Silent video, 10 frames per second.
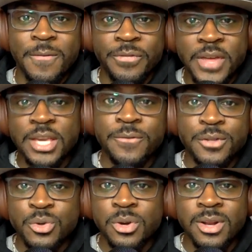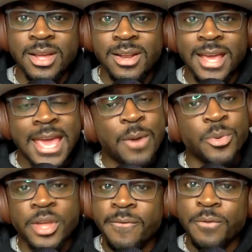Thank you for tuning in, and
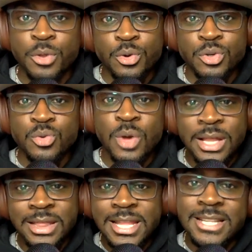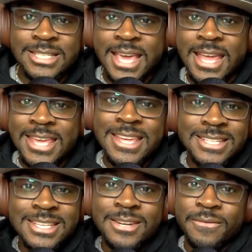without further ado, let's get
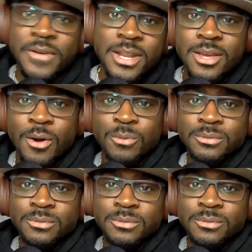into the video.